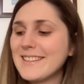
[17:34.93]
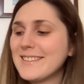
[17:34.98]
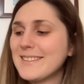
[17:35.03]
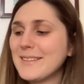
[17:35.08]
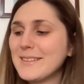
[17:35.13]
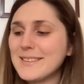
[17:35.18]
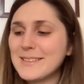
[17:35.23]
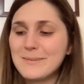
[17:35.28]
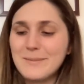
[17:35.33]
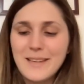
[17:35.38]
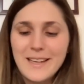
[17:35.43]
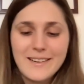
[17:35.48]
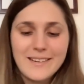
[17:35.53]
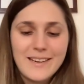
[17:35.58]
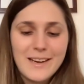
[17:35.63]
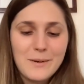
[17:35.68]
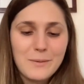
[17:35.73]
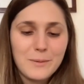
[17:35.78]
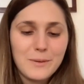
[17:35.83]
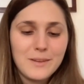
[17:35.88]
Doesn't matter,
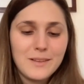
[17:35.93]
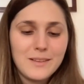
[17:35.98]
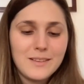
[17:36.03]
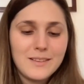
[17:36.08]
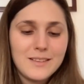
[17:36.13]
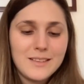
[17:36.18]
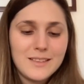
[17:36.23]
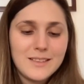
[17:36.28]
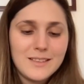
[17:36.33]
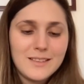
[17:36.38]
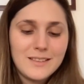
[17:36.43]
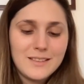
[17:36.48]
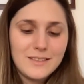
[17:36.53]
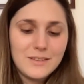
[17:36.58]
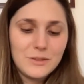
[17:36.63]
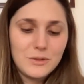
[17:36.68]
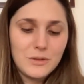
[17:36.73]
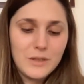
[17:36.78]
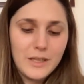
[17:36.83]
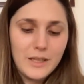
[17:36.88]
I will
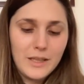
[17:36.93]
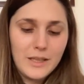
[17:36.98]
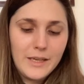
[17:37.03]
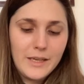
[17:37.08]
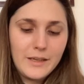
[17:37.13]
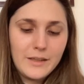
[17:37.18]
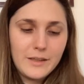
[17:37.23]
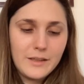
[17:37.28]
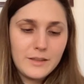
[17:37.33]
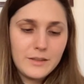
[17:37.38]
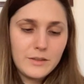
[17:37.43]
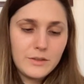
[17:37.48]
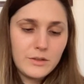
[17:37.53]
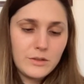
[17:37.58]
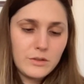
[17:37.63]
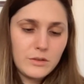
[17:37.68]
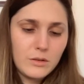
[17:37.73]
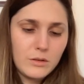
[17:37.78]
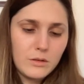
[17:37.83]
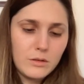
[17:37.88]
try later.
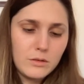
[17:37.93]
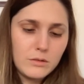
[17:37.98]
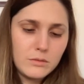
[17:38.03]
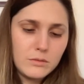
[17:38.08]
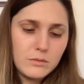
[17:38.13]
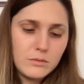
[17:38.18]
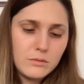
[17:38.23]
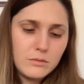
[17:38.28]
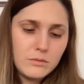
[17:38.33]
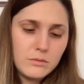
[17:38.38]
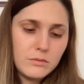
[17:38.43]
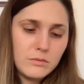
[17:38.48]
So